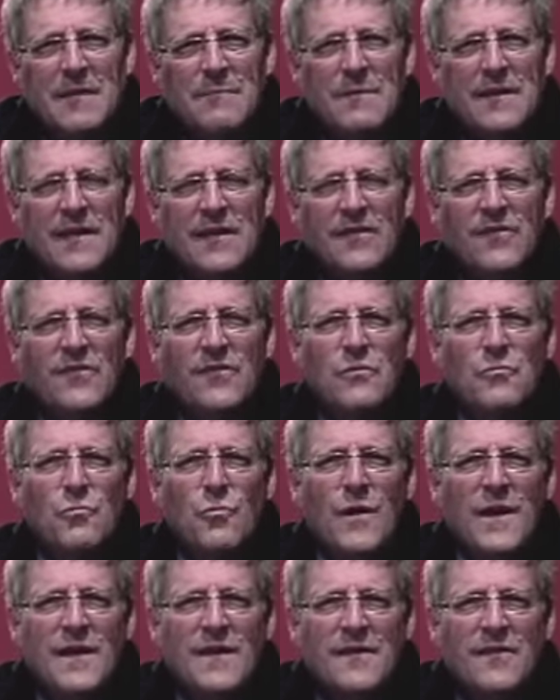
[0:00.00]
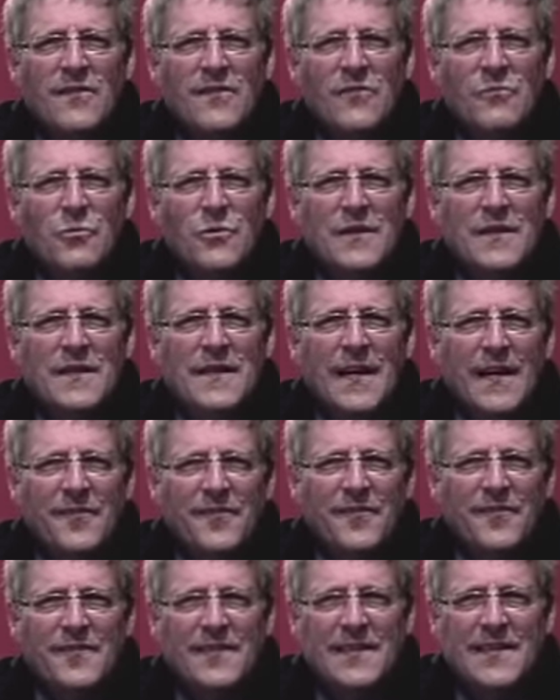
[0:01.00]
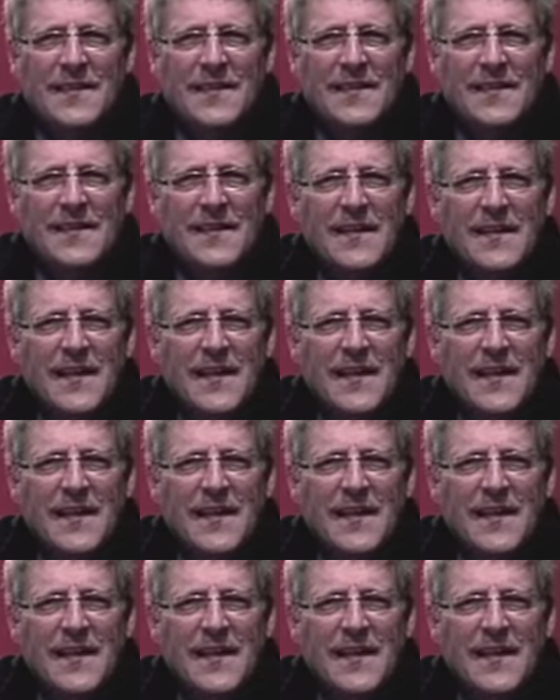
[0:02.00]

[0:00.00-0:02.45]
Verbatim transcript: because the winds were gusting.